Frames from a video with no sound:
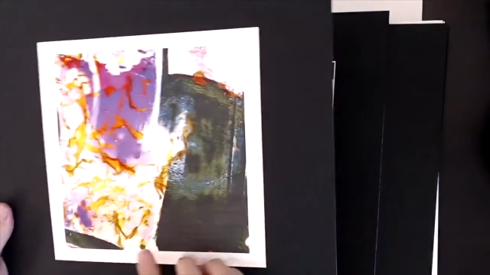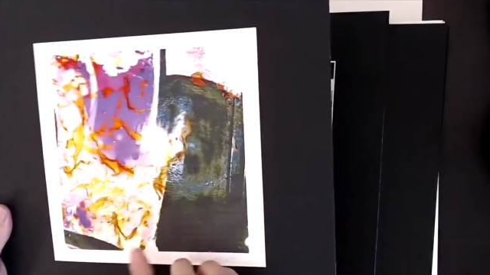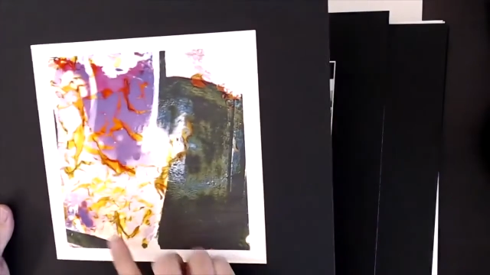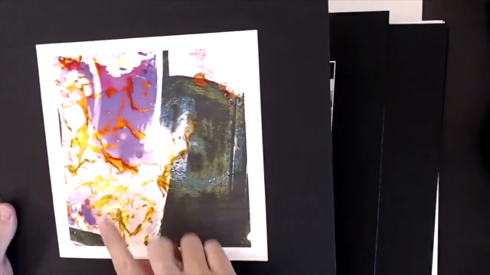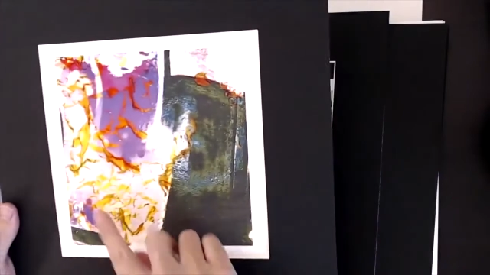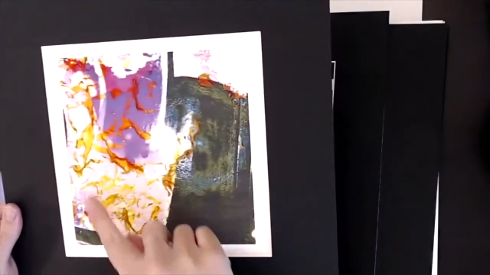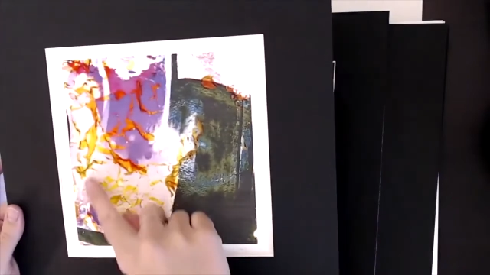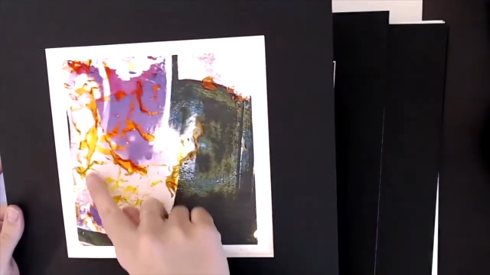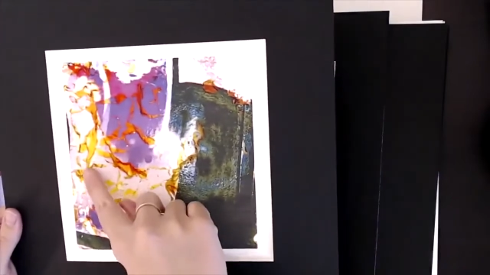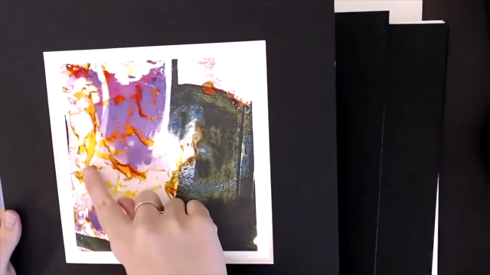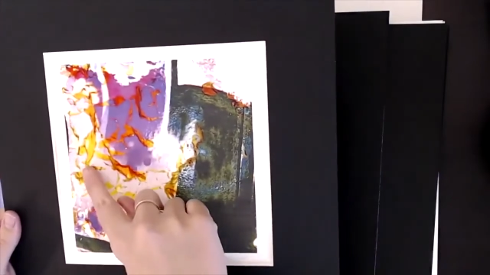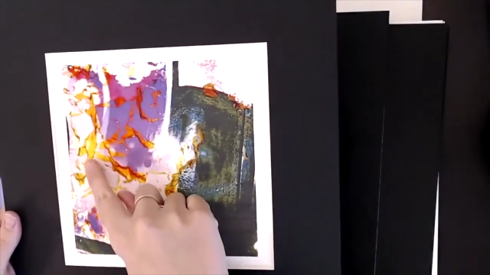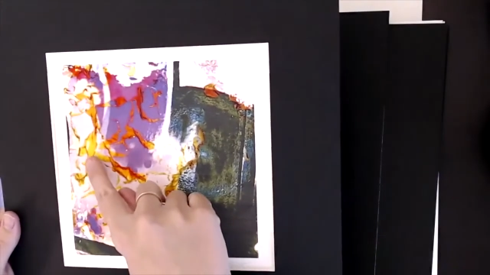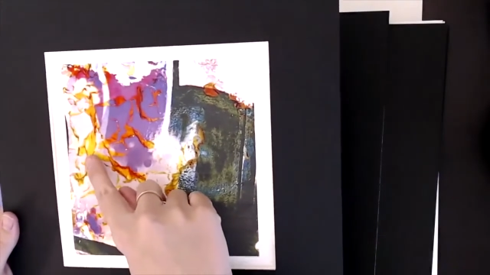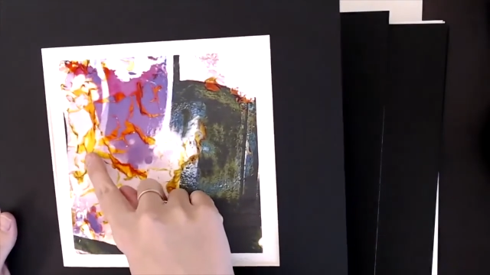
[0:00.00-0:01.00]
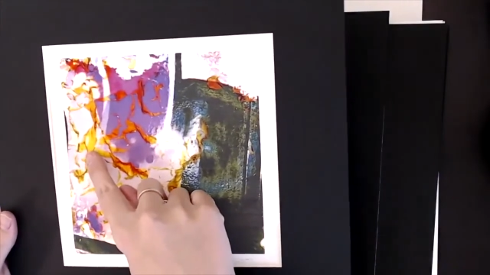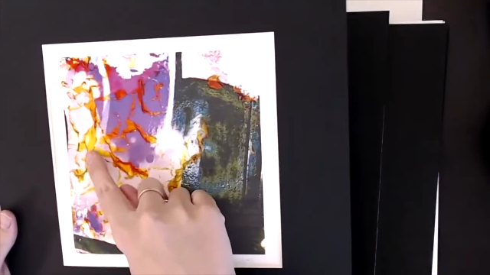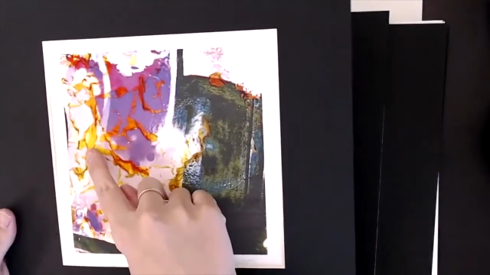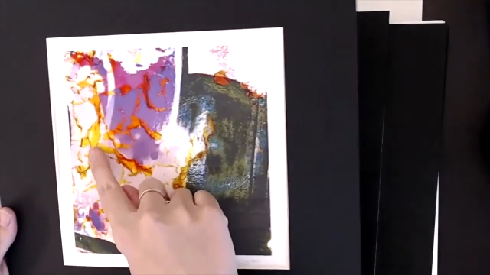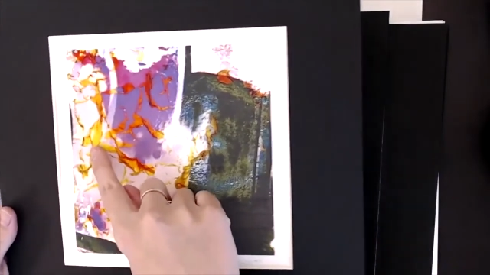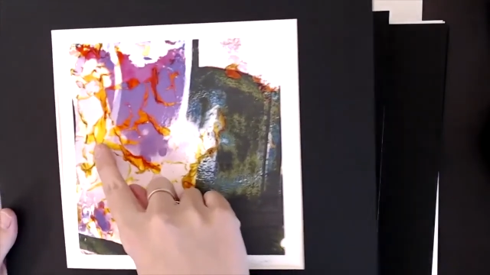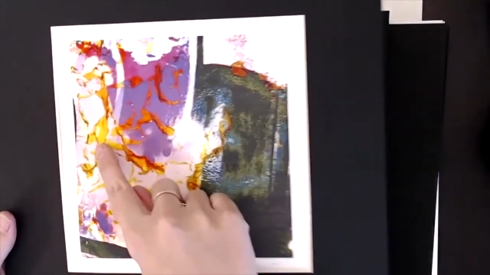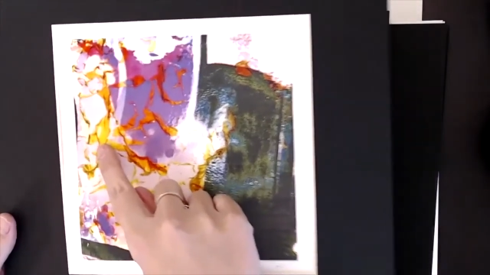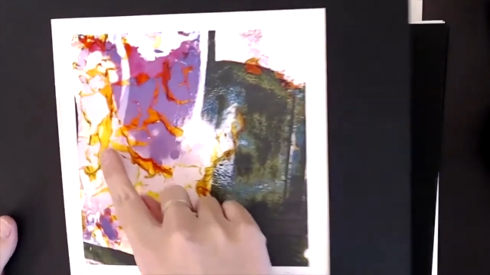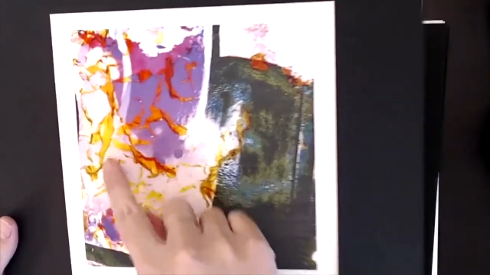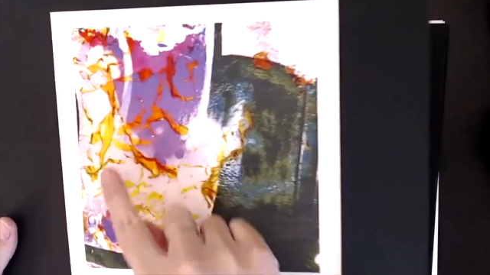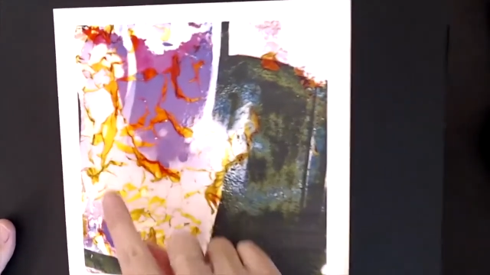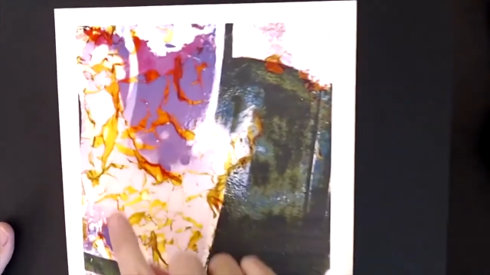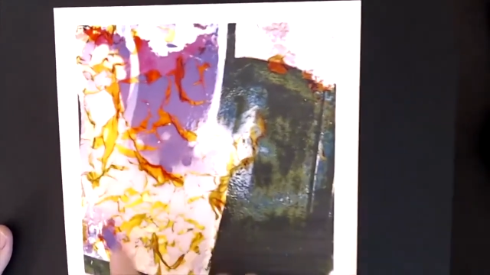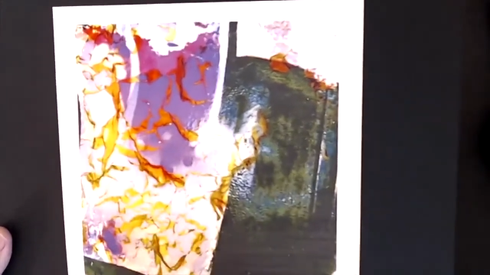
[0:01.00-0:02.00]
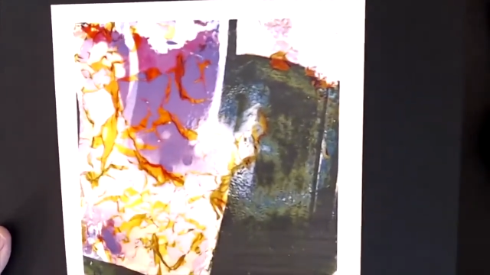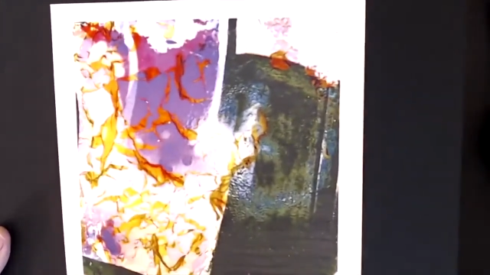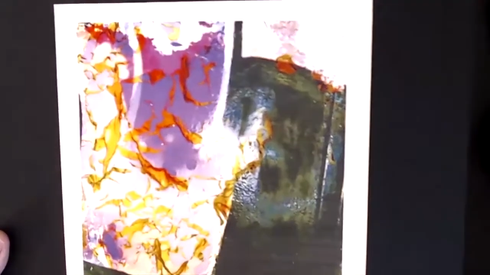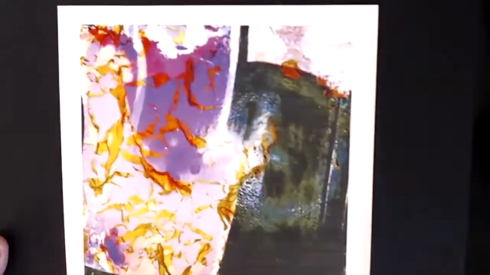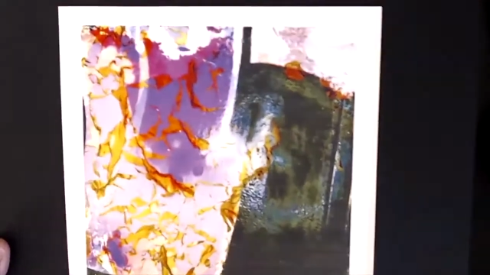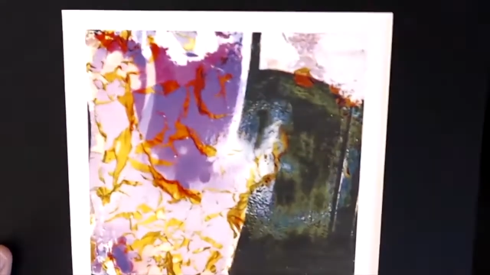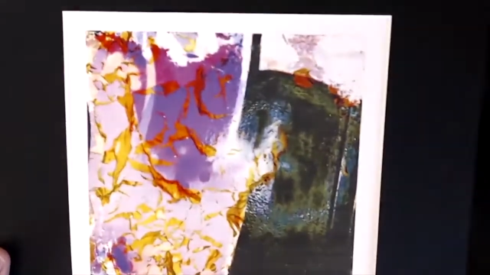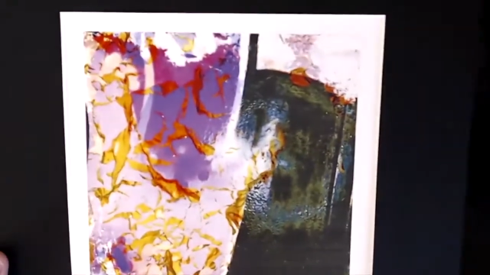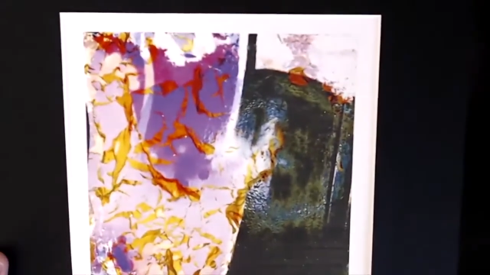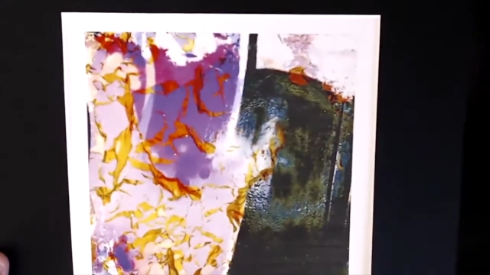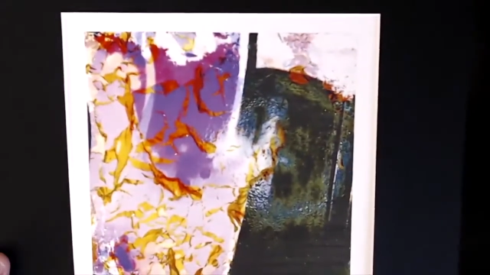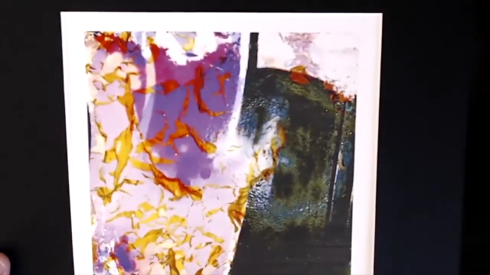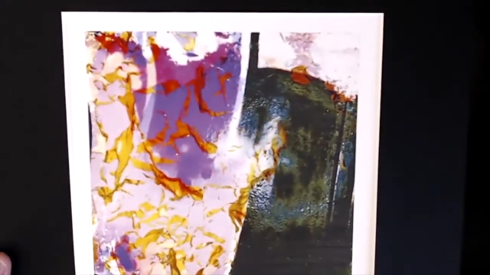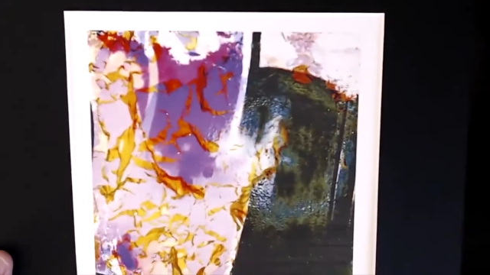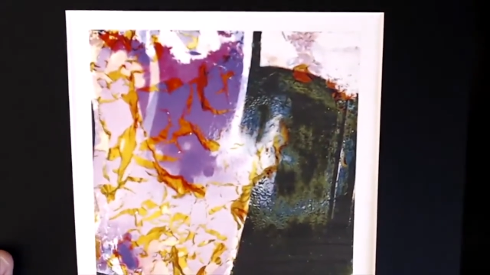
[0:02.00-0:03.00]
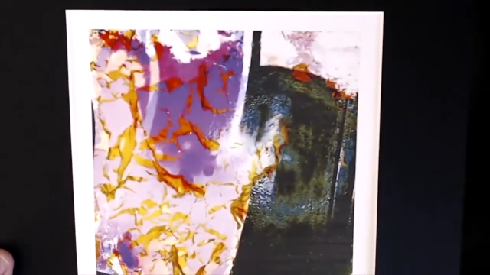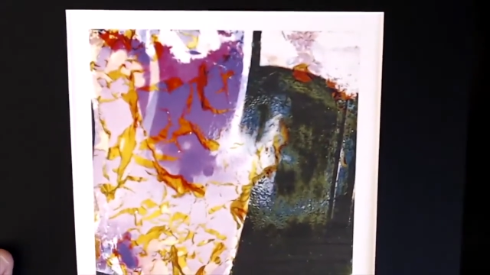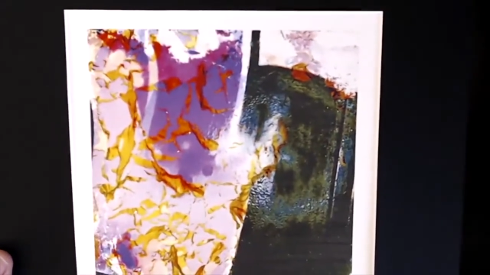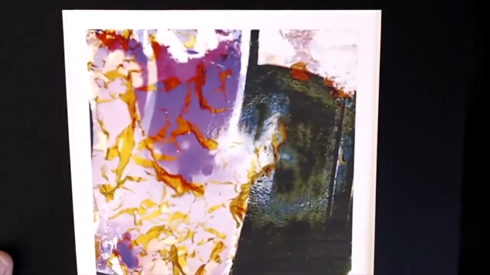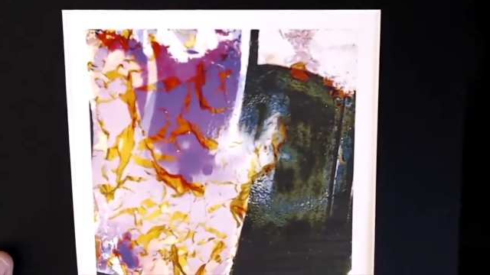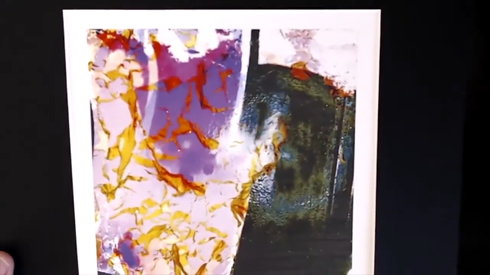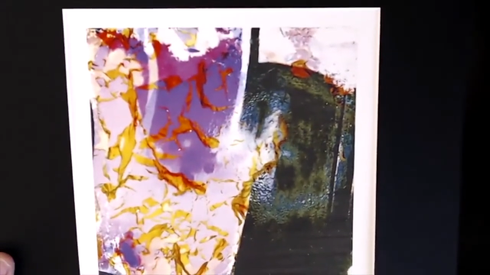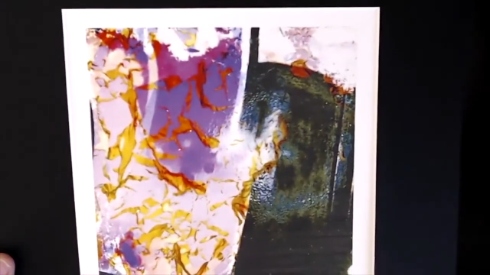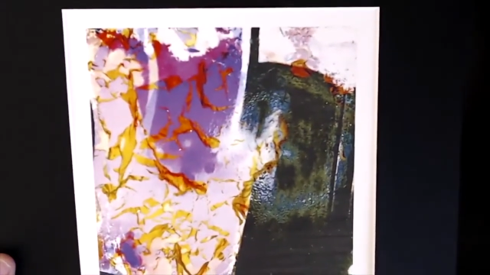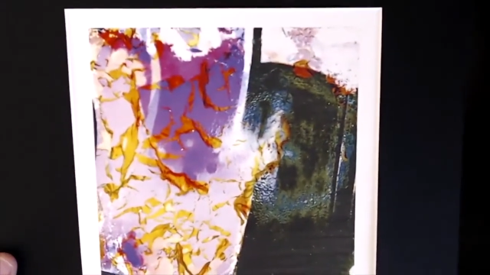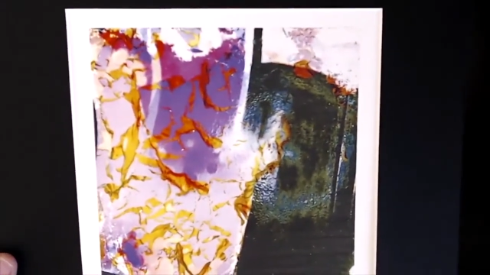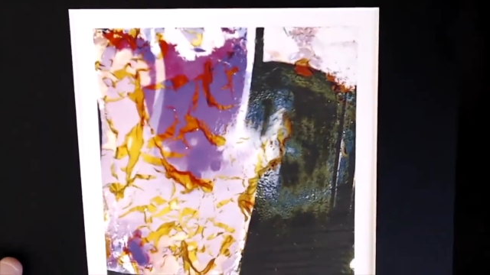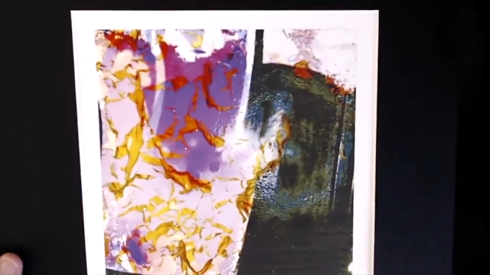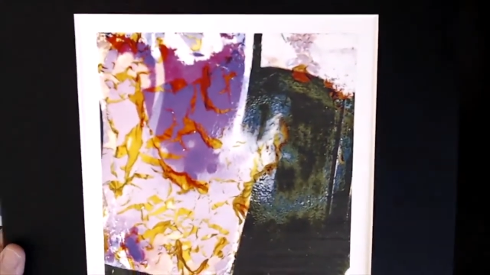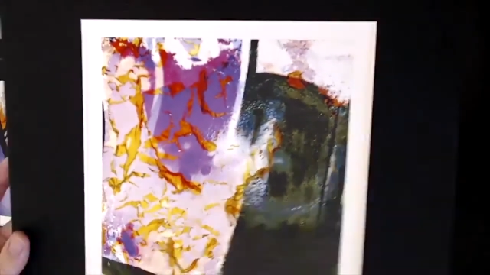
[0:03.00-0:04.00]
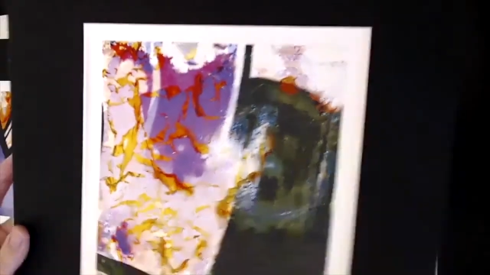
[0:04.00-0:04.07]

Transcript: [unreadable: no face in view]